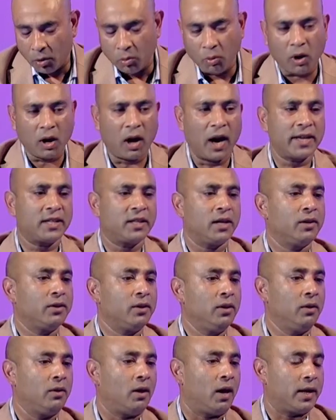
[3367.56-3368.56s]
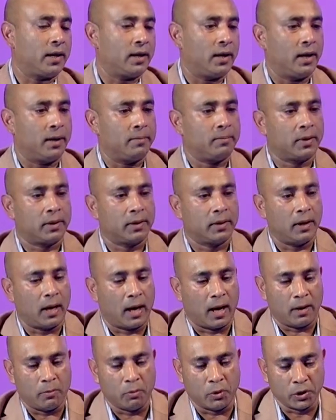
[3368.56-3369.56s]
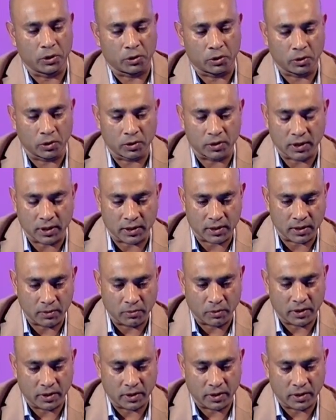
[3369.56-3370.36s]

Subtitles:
Well, I don't know. We thought that